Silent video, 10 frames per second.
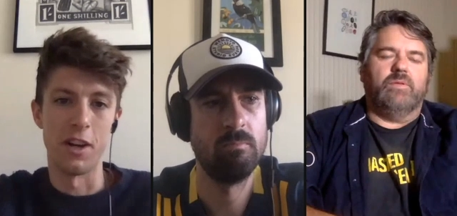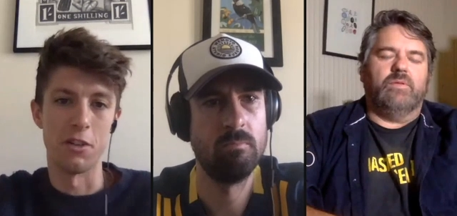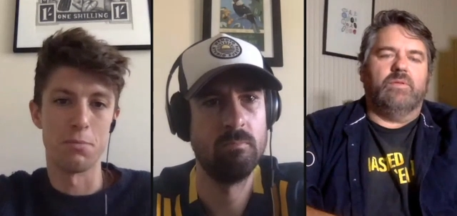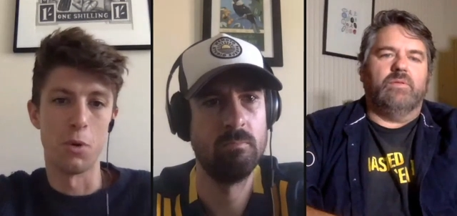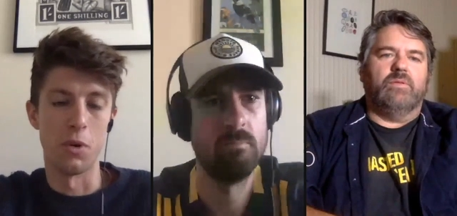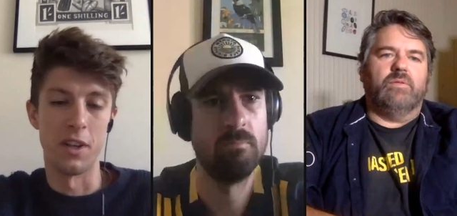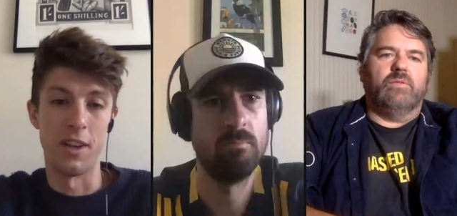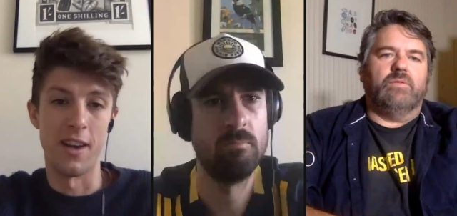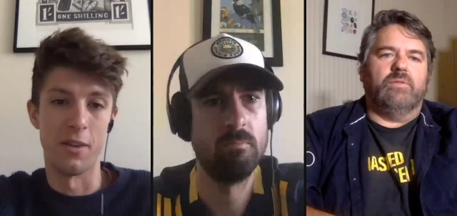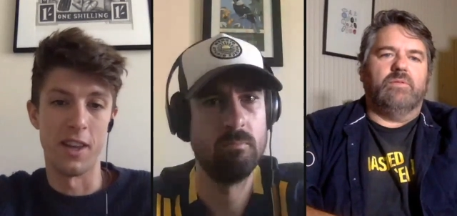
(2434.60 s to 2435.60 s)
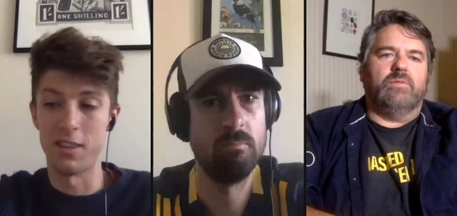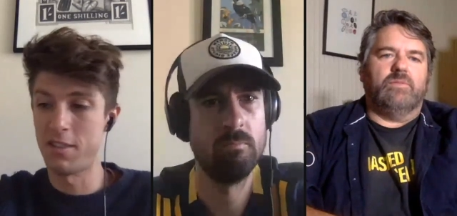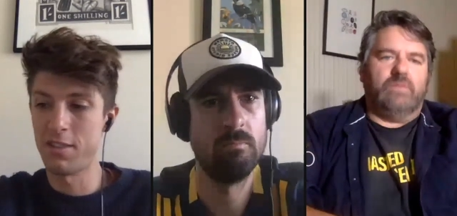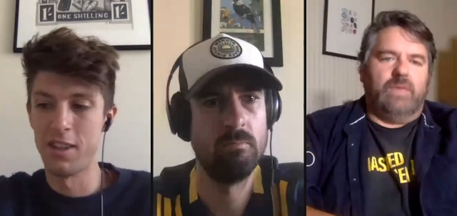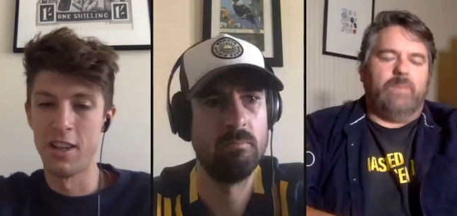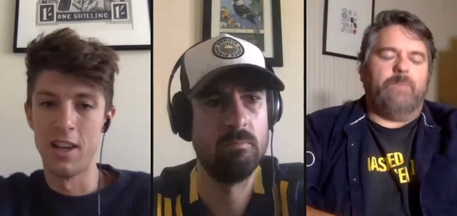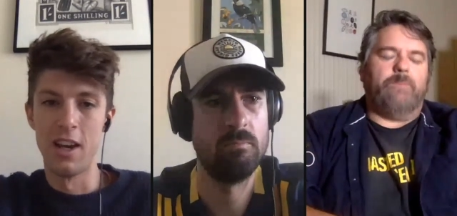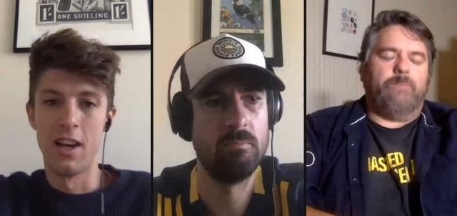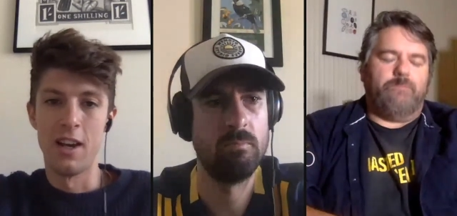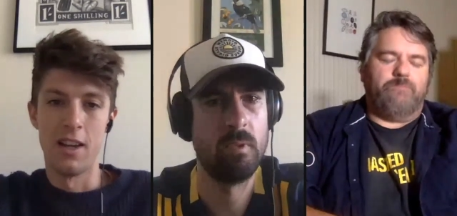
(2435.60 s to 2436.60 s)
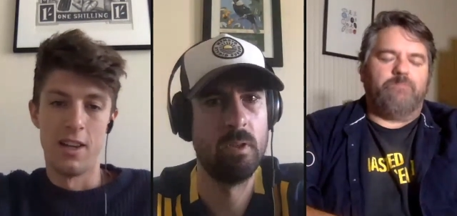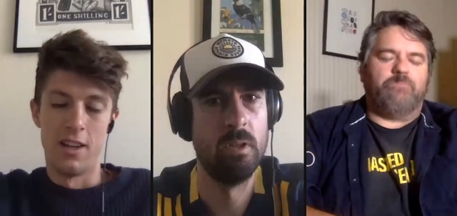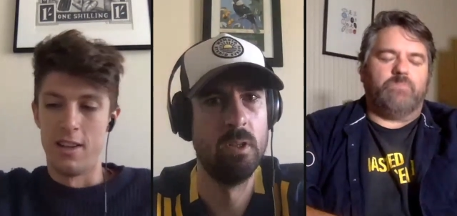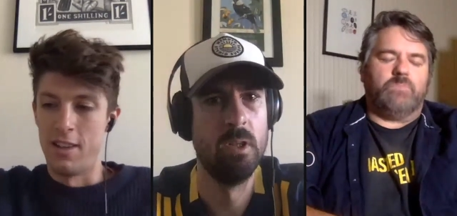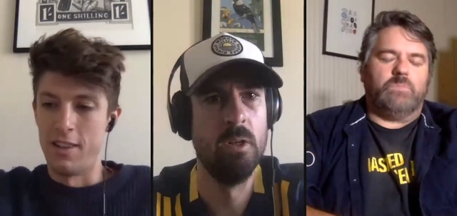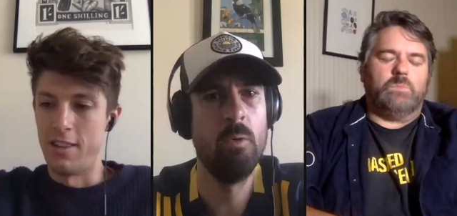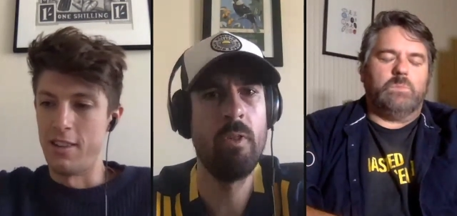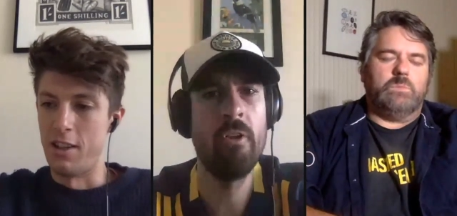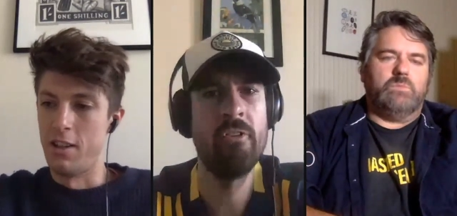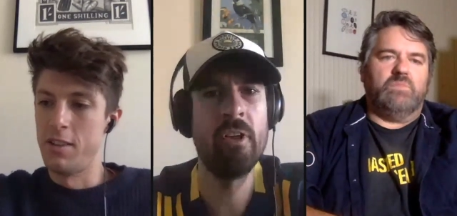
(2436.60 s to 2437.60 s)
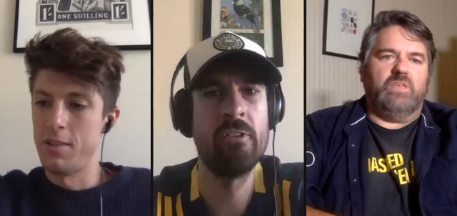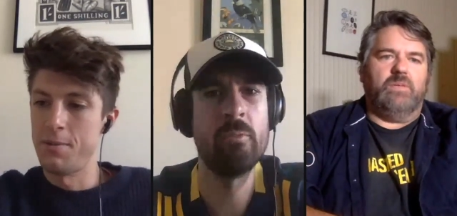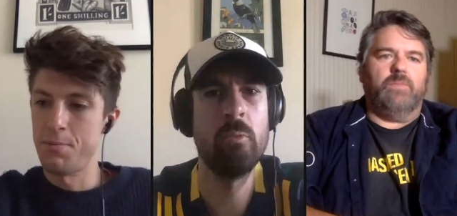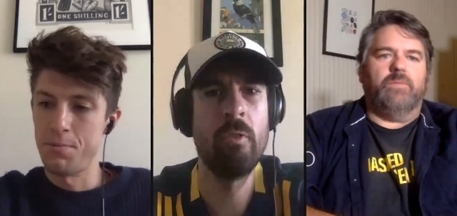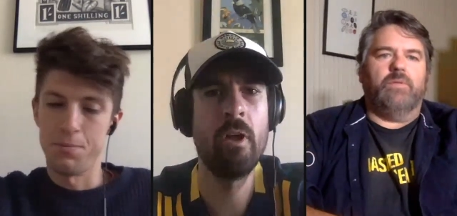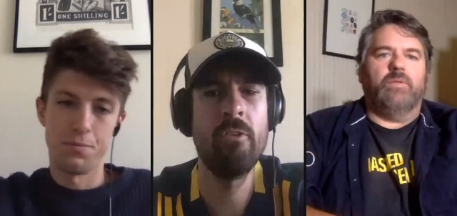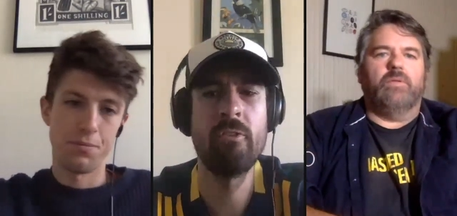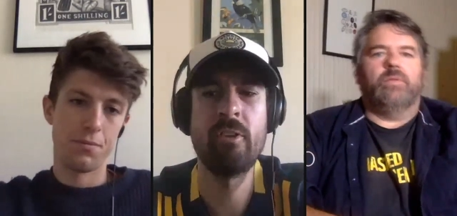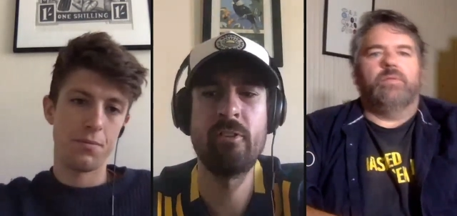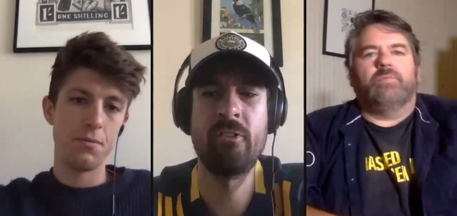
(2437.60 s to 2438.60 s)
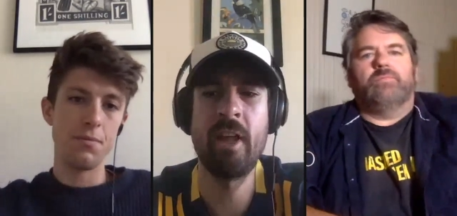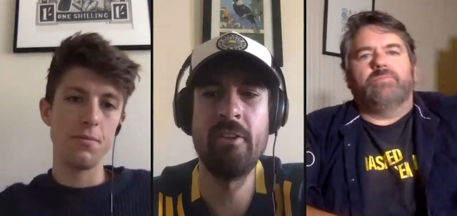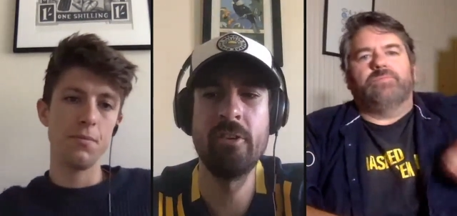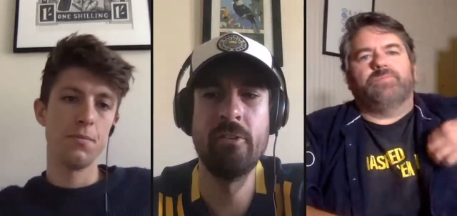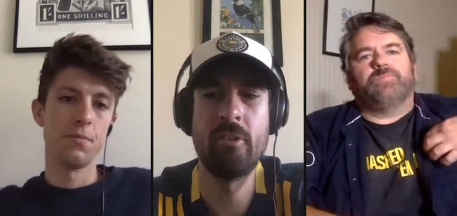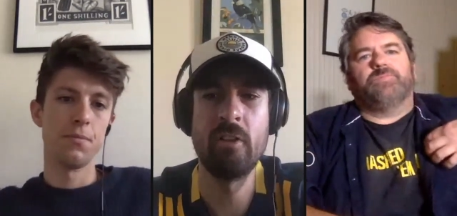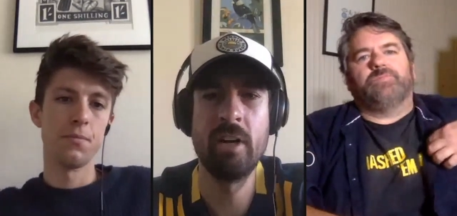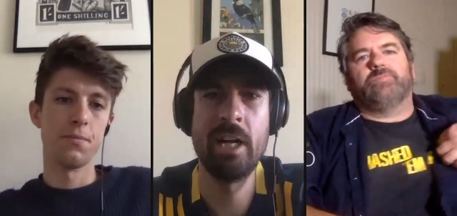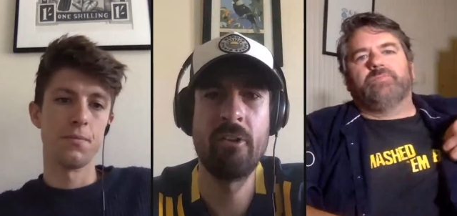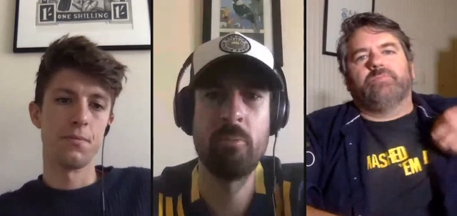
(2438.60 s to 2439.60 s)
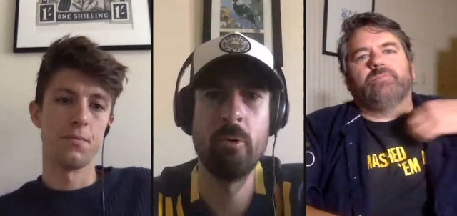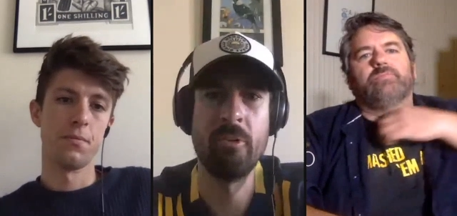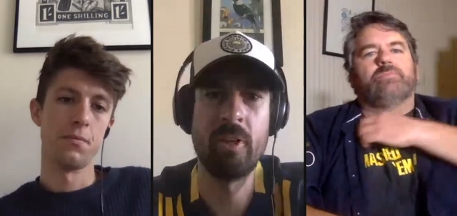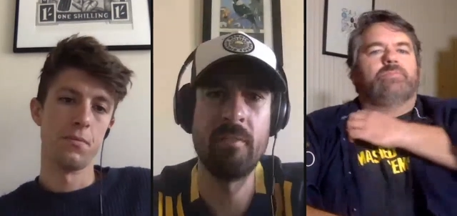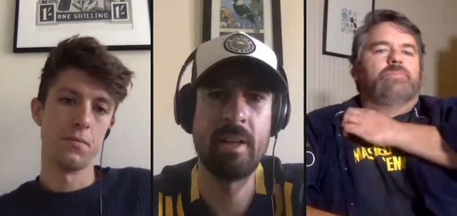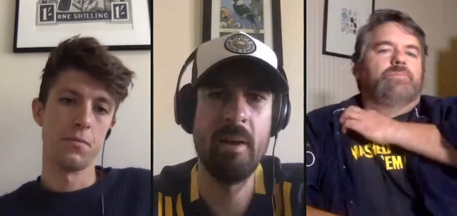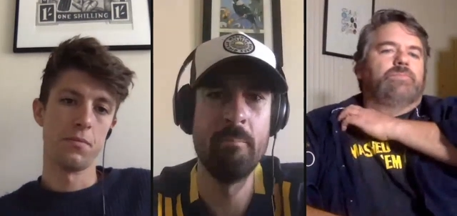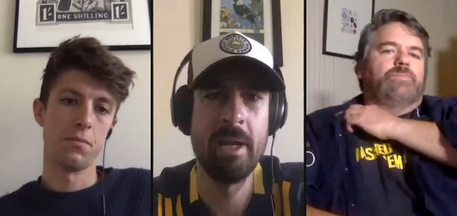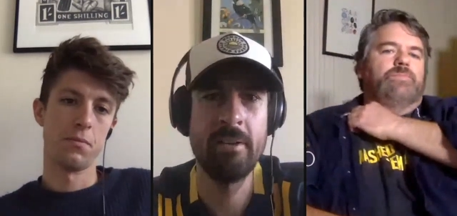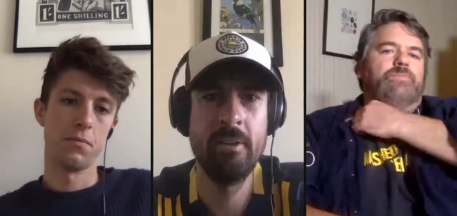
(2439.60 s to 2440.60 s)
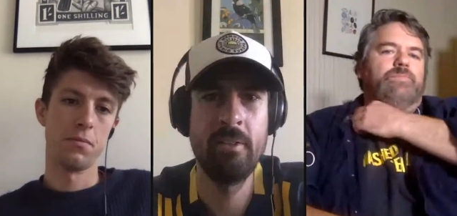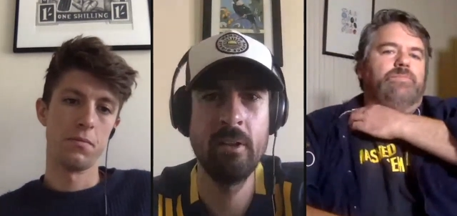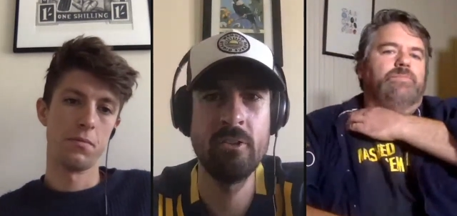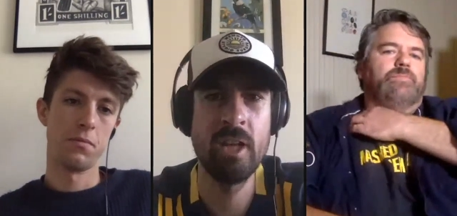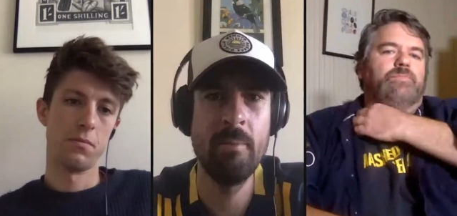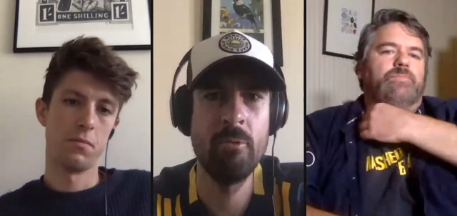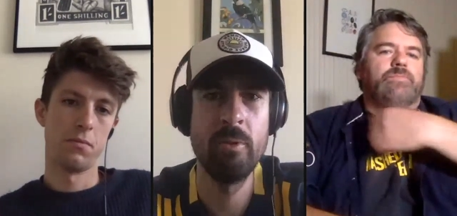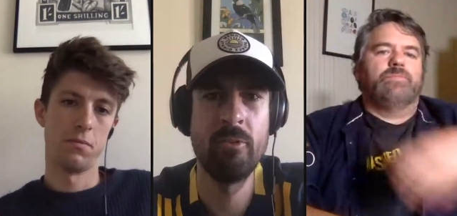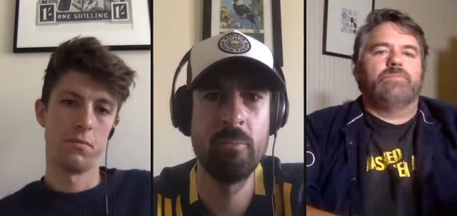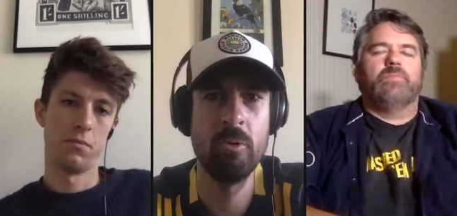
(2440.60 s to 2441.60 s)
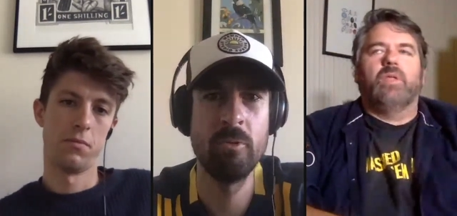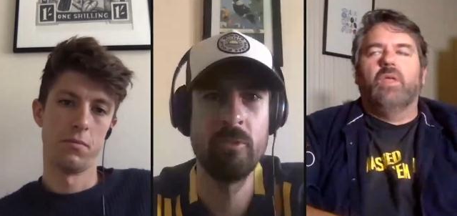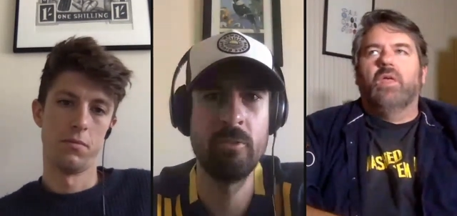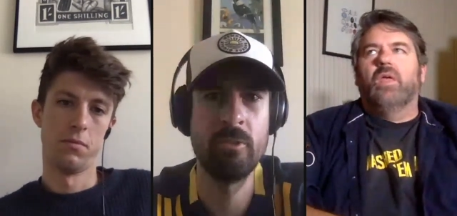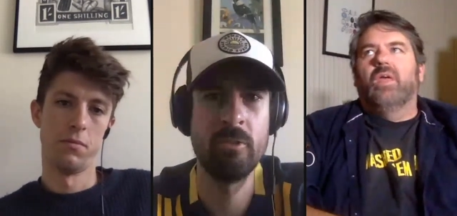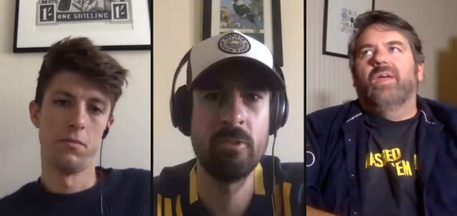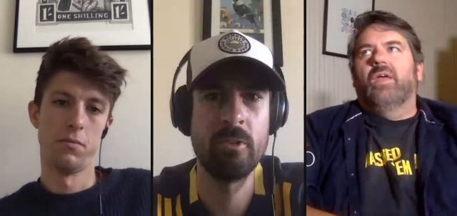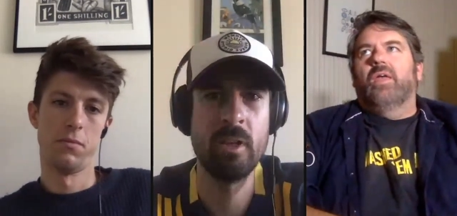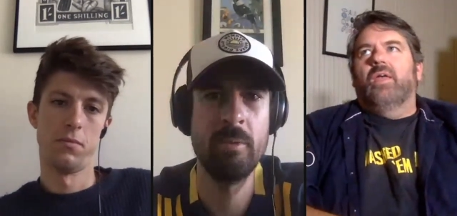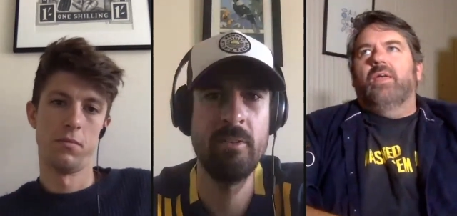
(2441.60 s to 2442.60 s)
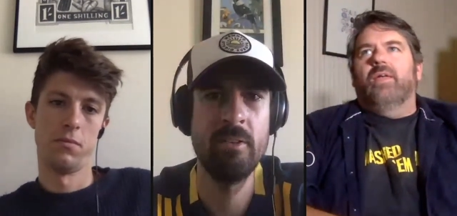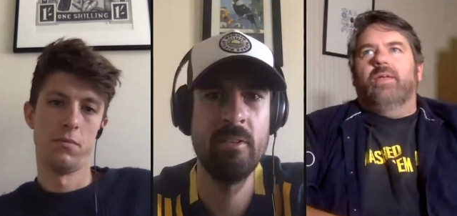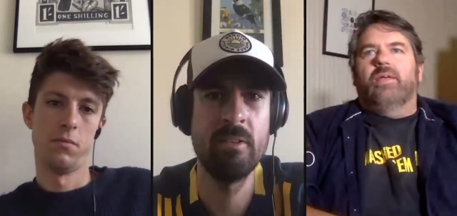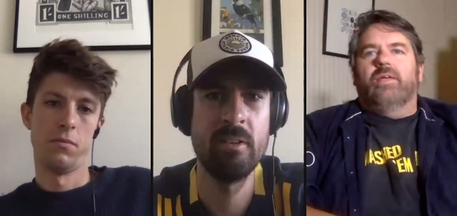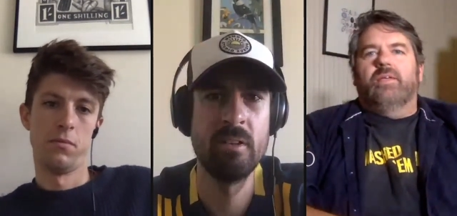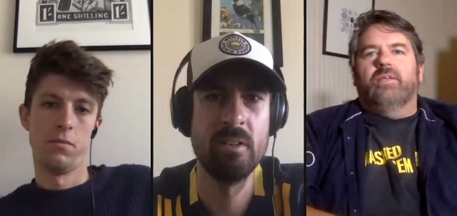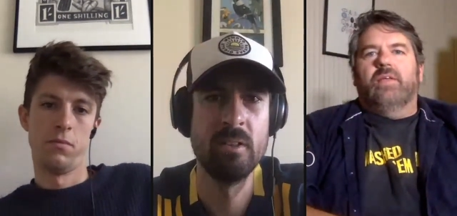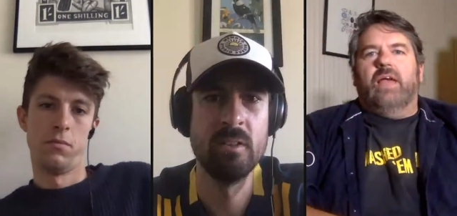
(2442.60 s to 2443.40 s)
Speaker 1: listen to Radio Sport, and now that's yeah.
Speaker 2: Well, those you know, things, will those stations like Radio Sport and stuff come back? Do you think, James, when sport commences?